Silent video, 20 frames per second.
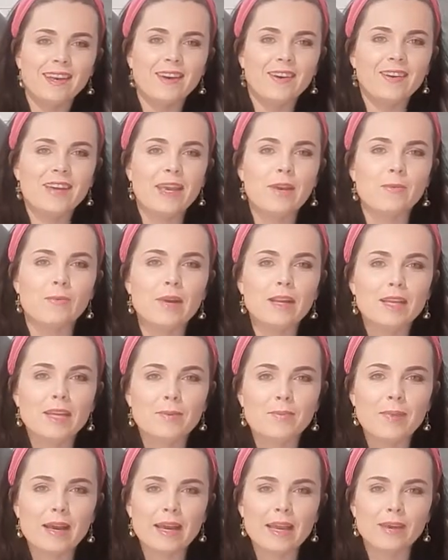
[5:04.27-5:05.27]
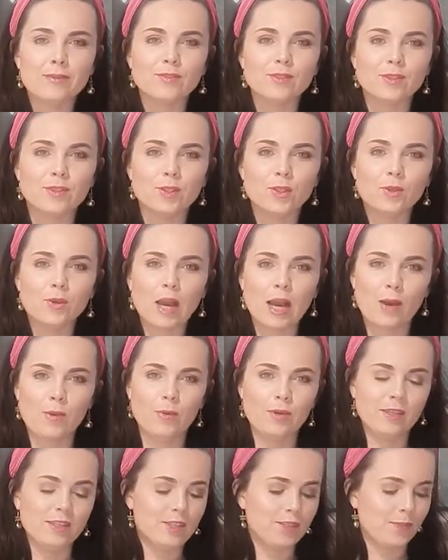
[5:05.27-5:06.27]
Okay, welcome back after 2
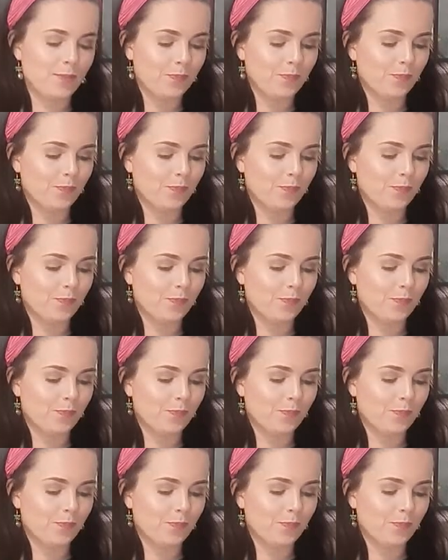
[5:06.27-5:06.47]
hours.